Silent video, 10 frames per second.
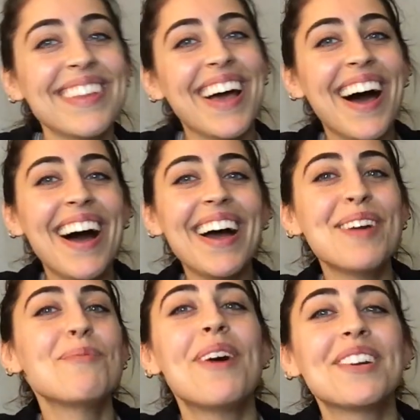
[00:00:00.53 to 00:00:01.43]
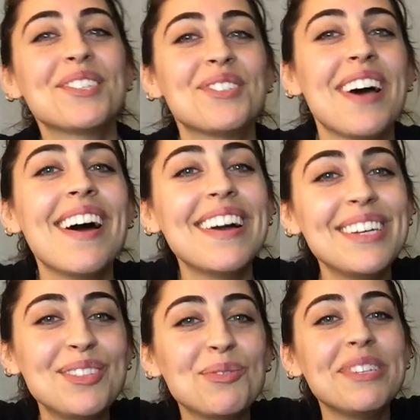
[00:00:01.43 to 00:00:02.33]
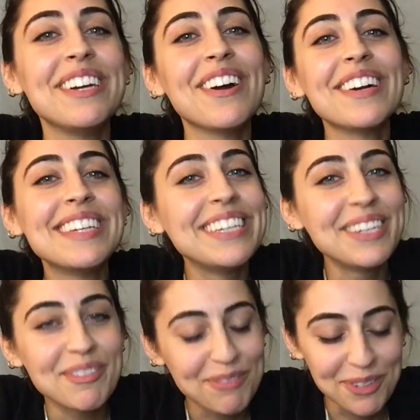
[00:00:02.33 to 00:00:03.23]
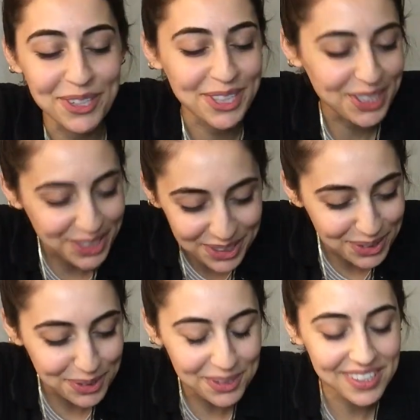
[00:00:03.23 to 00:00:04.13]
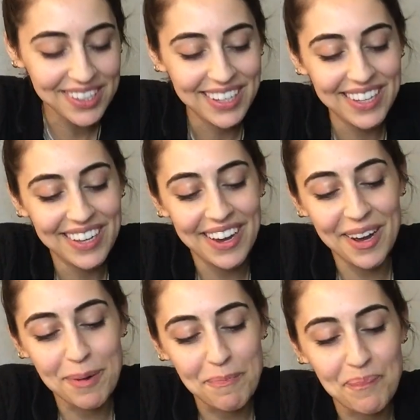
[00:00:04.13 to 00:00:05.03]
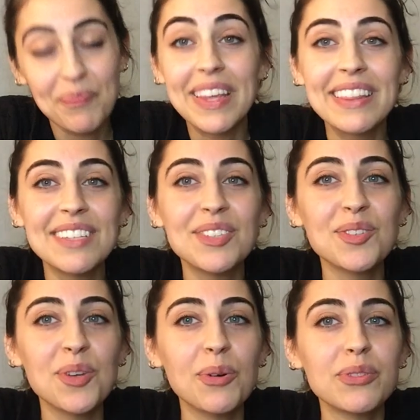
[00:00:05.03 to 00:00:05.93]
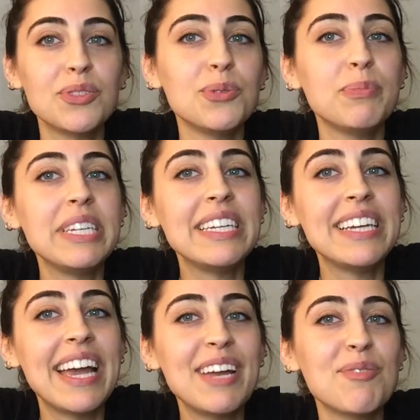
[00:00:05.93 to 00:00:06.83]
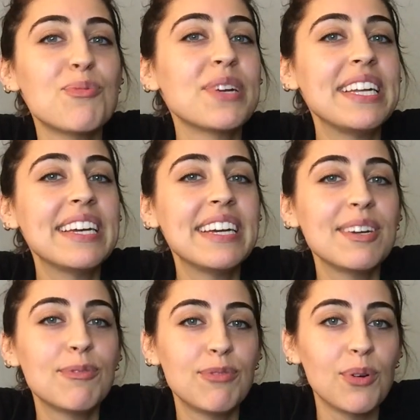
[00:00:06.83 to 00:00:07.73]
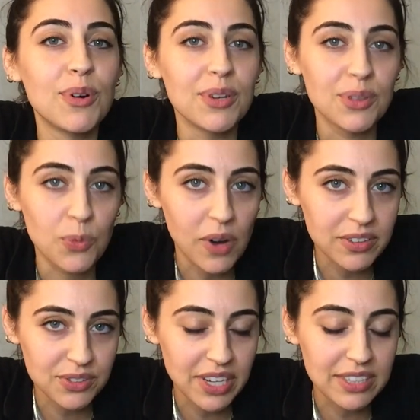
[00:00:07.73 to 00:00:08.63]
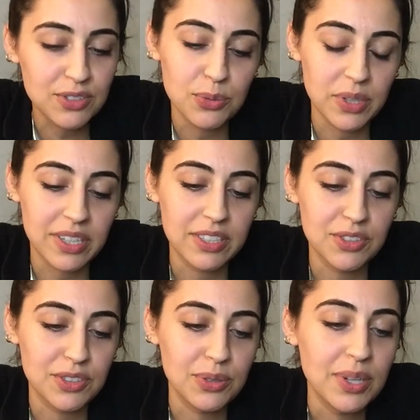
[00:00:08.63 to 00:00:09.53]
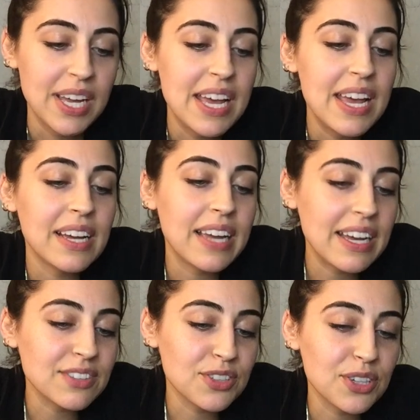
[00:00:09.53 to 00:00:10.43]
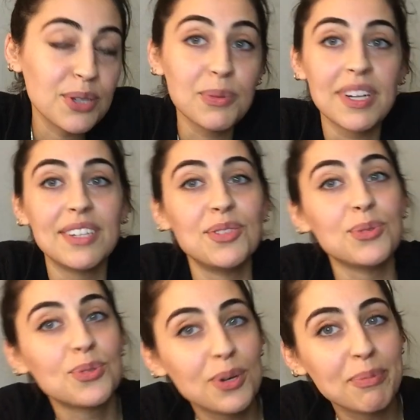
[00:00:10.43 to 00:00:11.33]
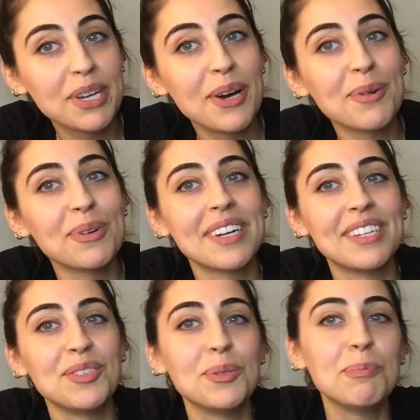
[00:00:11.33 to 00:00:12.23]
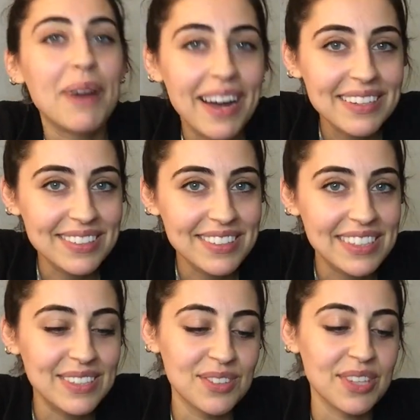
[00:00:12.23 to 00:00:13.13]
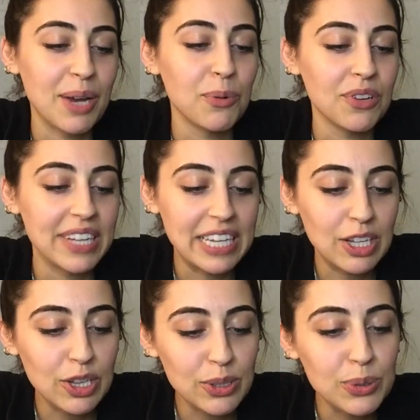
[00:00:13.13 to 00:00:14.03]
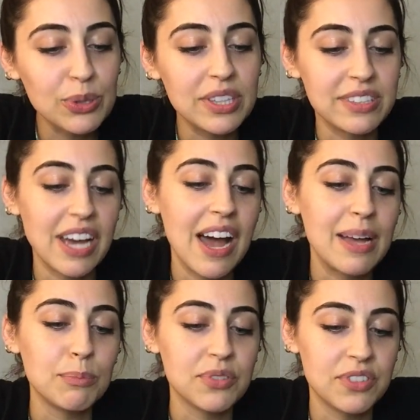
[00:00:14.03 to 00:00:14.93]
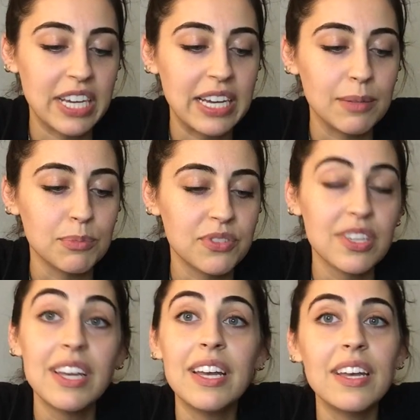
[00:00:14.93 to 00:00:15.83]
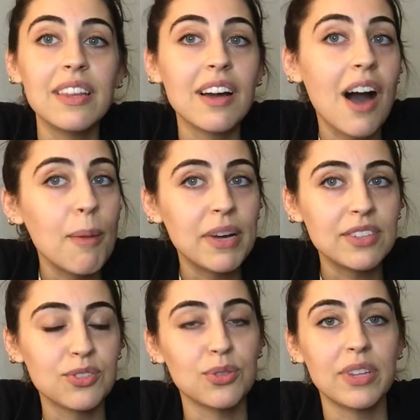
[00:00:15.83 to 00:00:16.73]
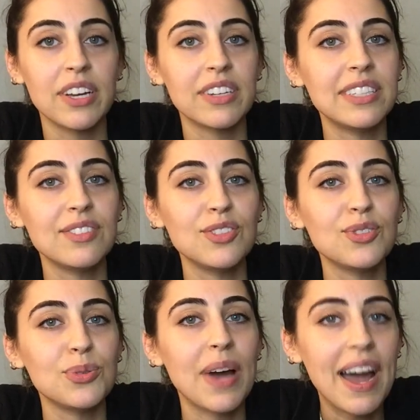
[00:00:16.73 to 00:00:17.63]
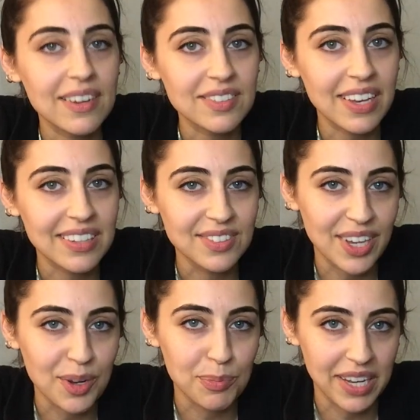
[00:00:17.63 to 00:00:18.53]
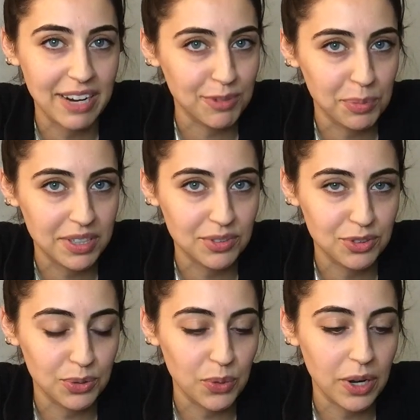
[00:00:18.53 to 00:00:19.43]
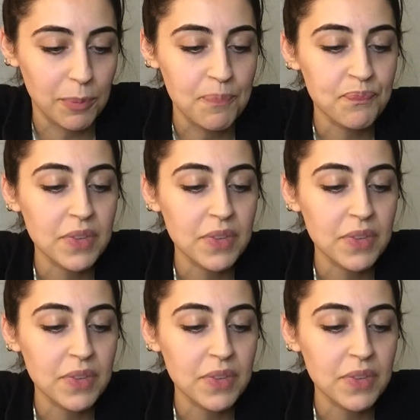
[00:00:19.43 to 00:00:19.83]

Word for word: Hi, water signs. We are here for you. Um, this is going to be a reading for the water signs. So we're going to do Cancer, we're going to do Scorpio, we're going to do Pisces. I will include the timestamps in the comments so they are easy to access. I hope that everybody's doing well.